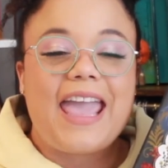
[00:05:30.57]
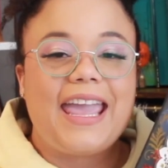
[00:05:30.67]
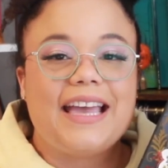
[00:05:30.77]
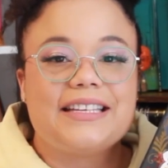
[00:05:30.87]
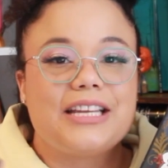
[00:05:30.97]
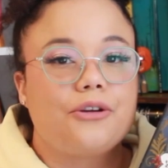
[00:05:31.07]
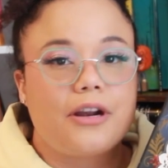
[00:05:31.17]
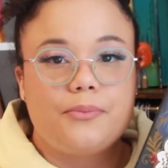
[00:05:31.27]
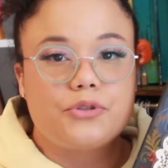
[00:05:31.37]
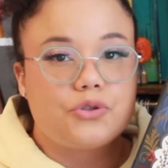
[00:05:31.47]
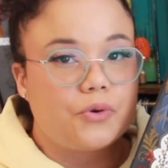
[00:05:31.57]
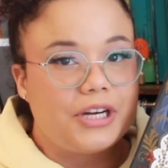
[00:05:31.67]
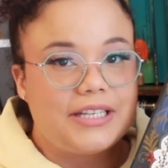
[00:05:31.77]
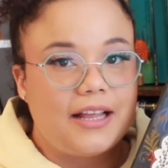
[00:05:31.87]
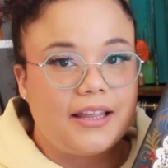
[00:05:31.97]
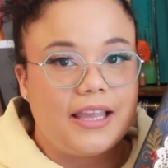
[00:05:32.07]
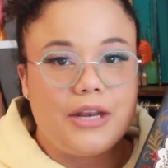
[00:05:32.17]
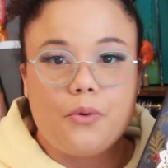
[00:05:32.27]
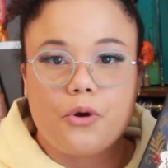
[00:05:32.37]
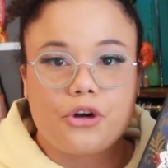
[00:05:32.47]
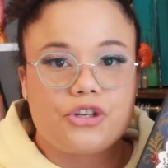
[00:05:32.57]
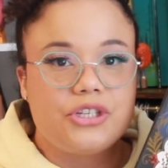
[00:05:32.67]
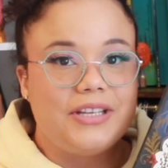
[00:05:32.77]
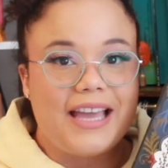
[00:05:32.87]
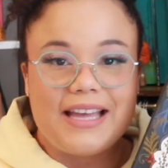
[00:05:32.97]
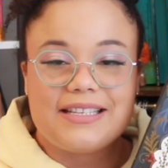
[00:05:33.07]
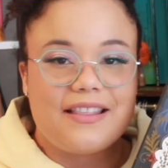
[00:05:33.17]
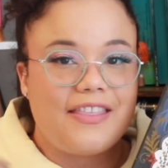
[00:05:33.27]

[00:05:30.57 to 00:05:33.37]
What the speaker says: and incredible storytelling in order to get